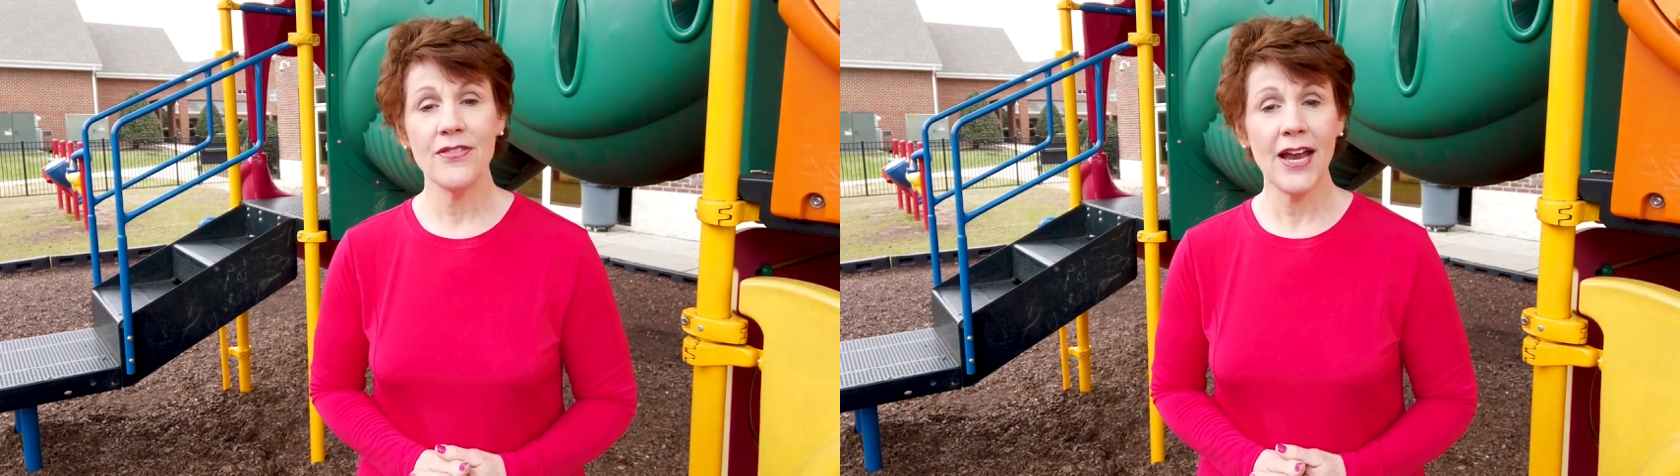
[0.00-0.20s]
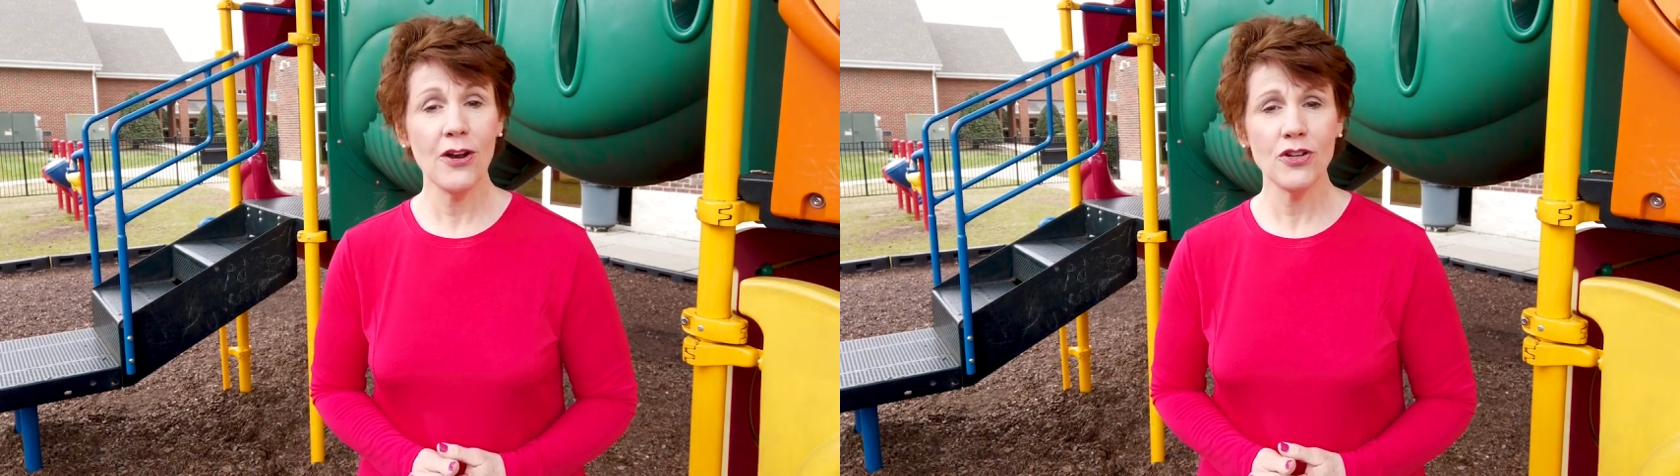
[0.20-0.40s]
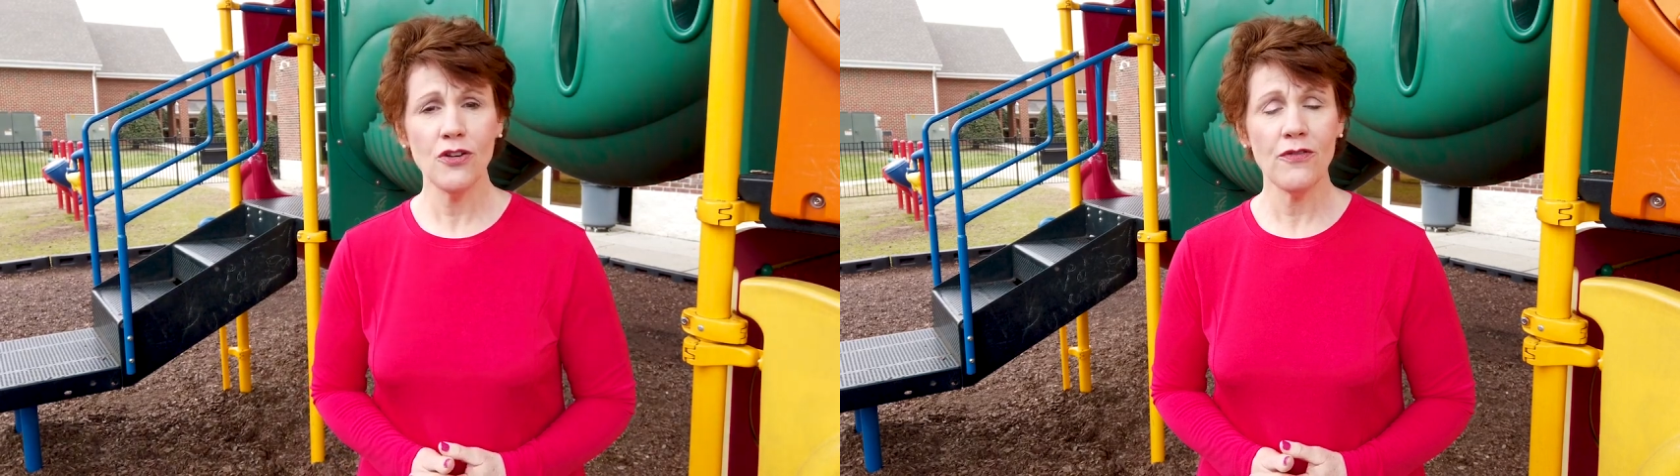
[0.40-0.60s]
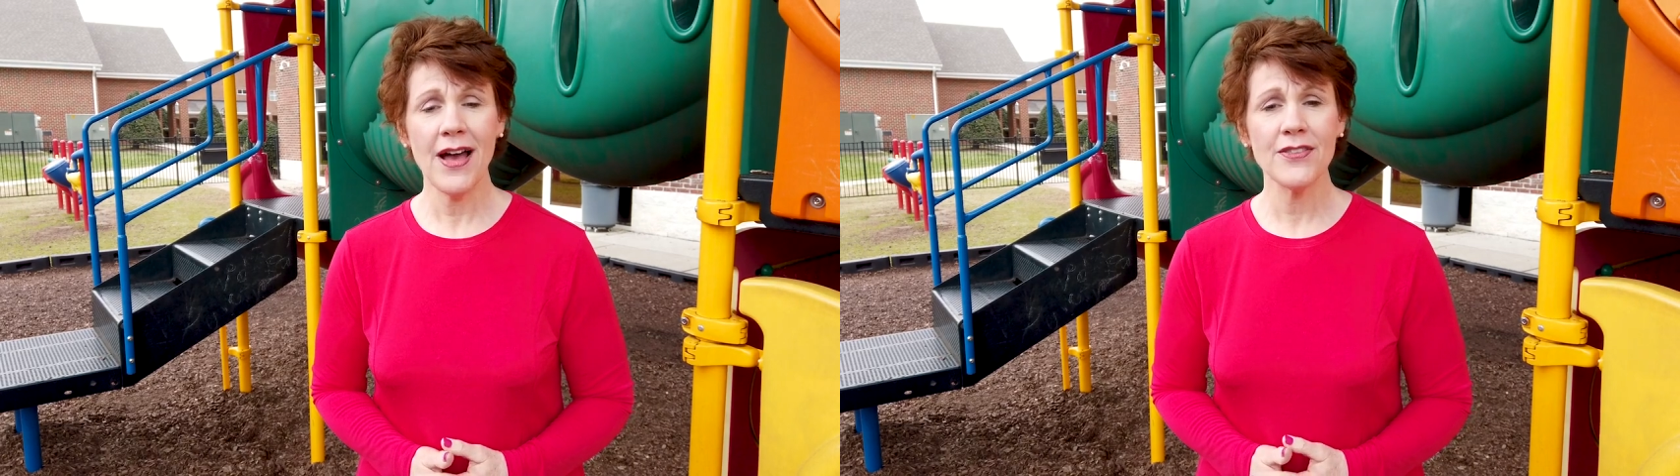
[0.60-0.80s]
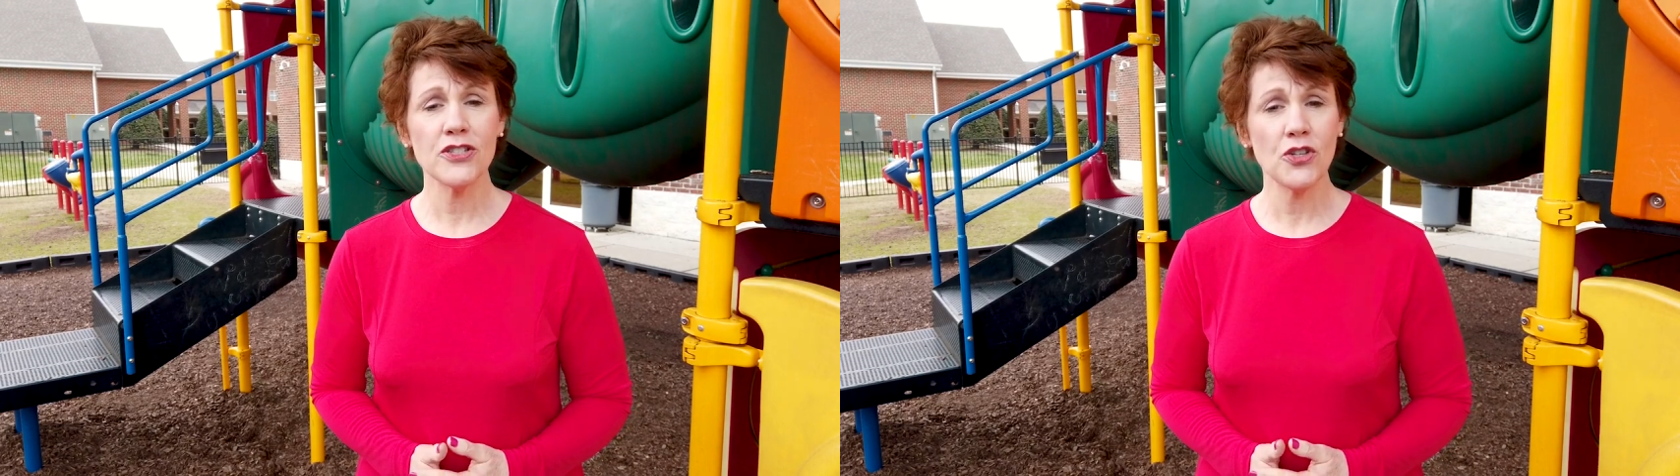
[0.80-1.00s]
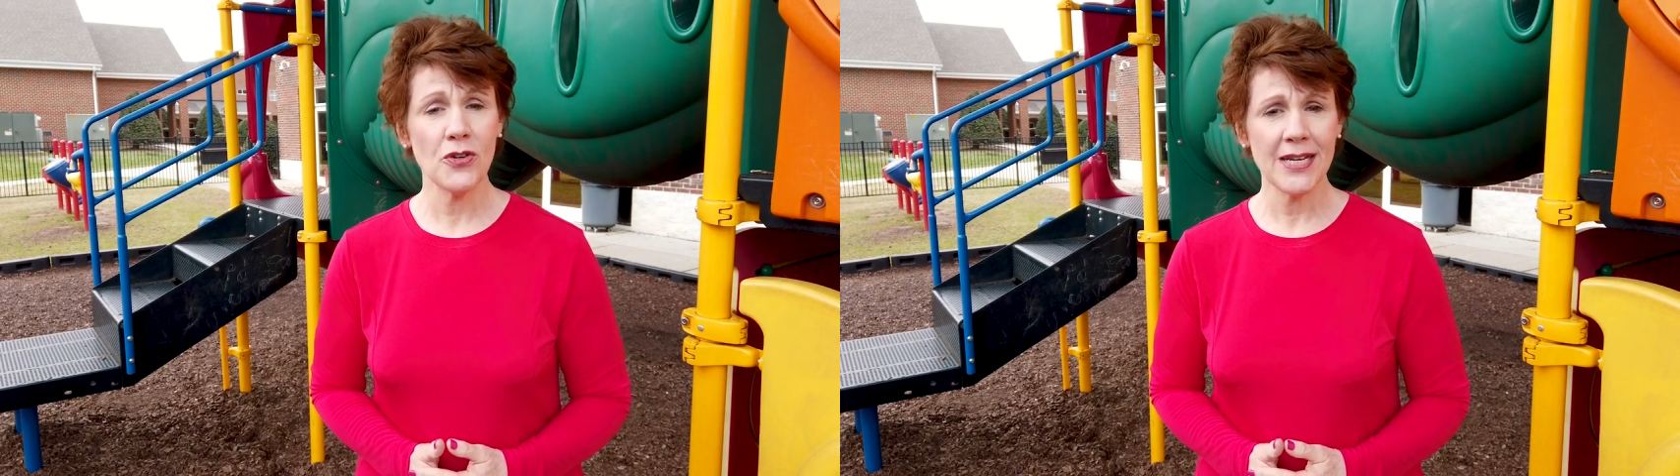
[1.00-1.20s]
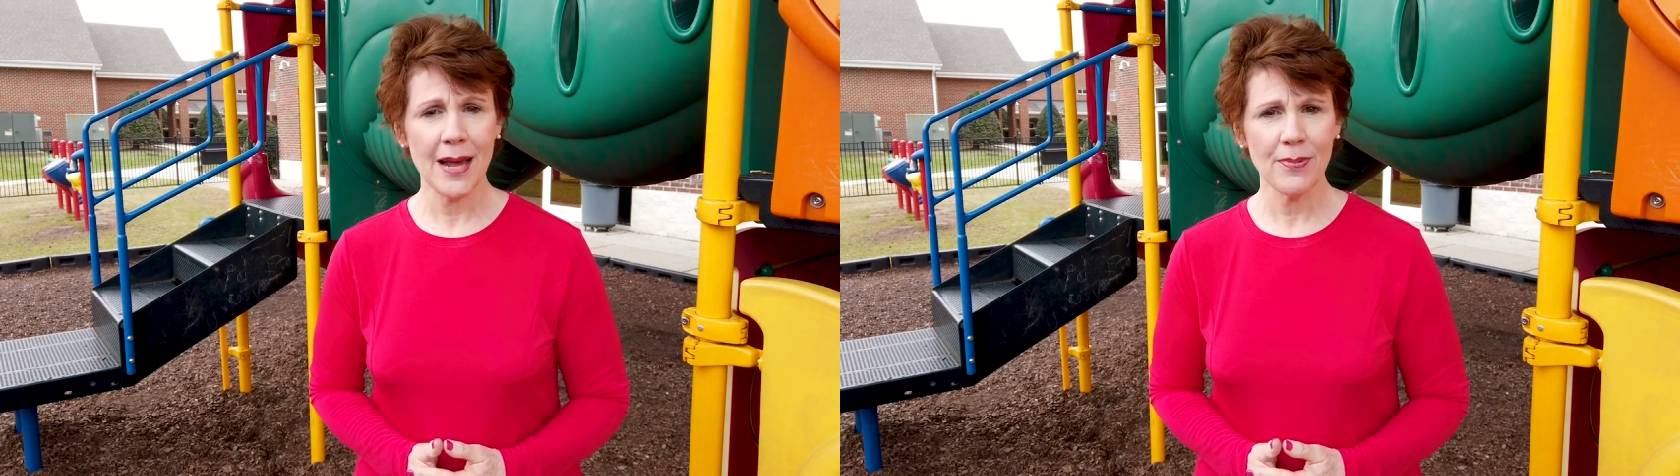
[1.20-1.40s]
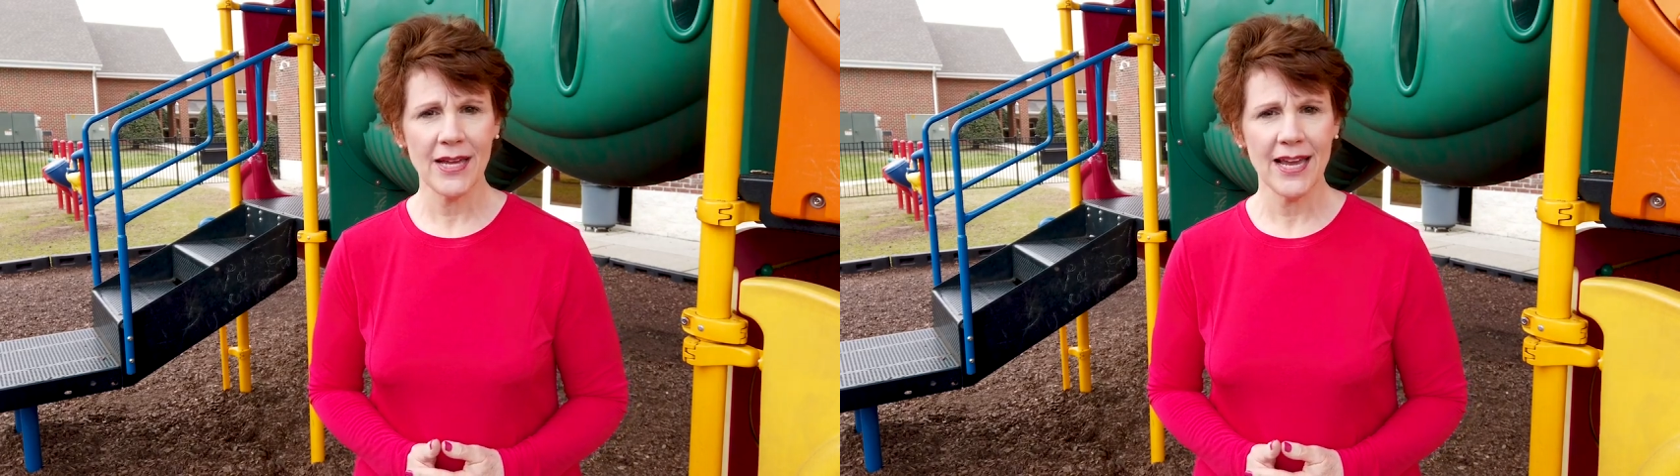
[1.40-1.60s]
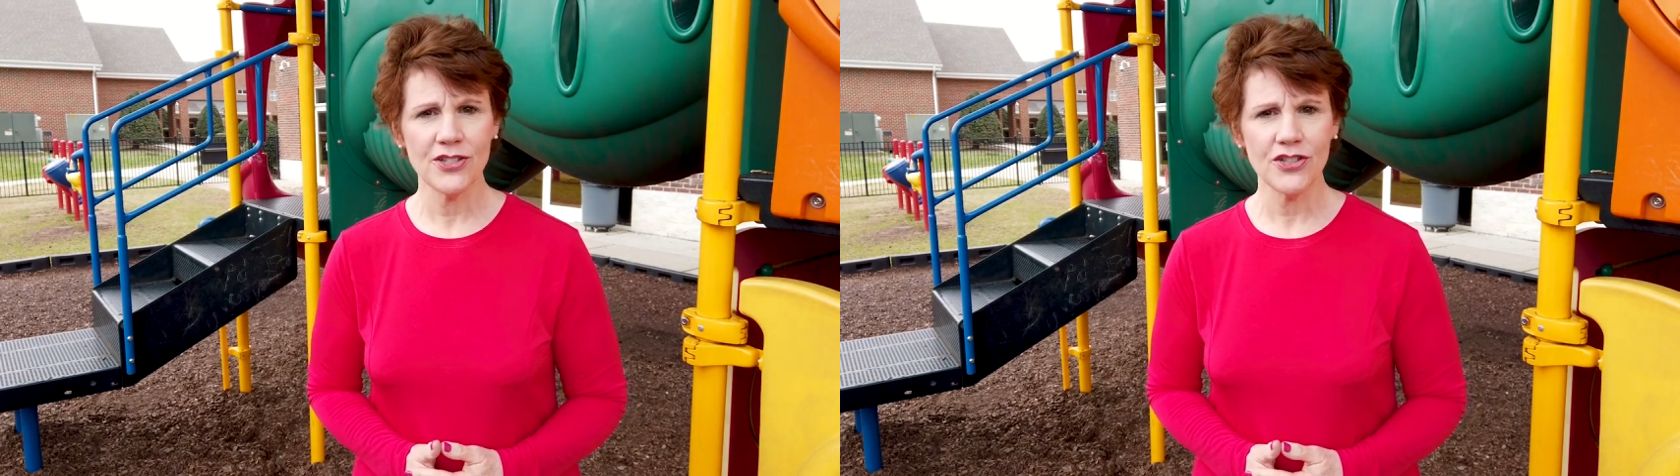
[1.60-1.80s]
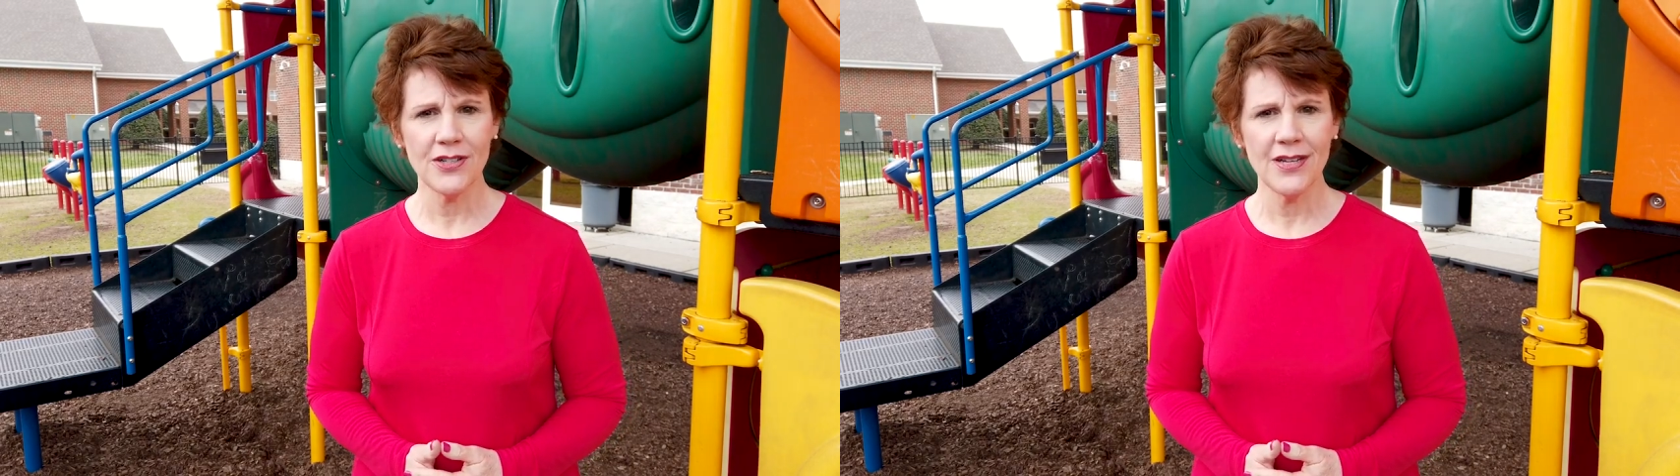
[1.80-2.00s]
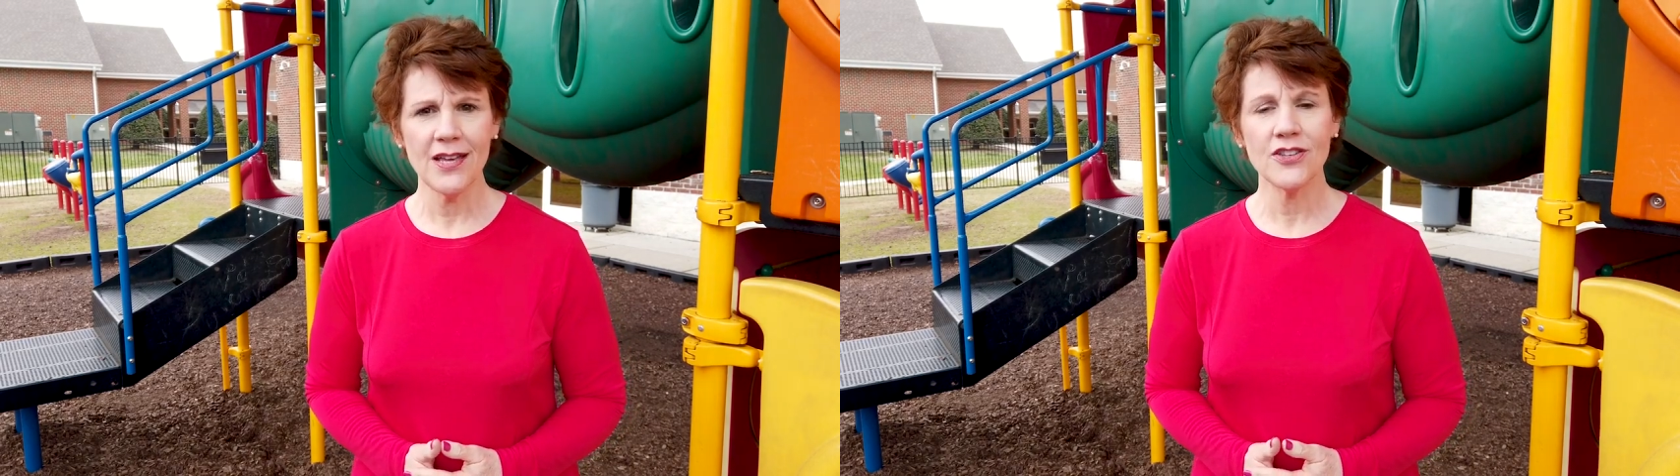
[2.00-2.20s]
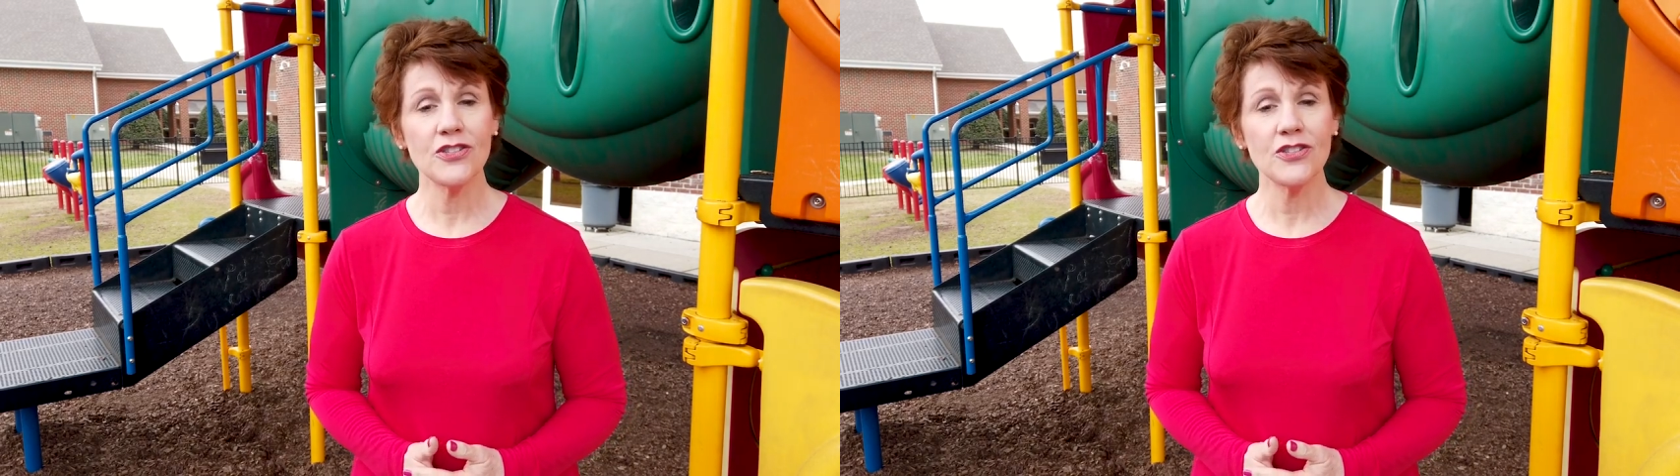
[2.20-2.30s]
There you'll find the student application,